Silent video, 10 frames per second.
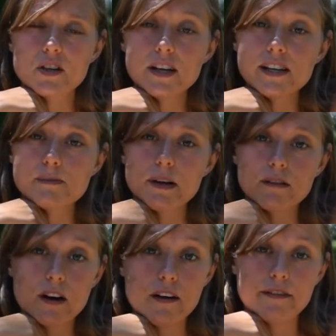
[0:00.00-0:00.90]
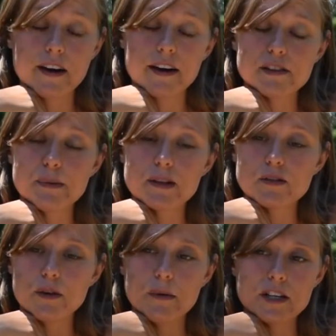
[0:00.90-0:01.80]
journey has been rough, and I've
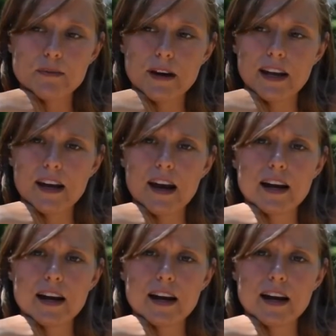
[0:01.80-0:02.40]
spent so much money.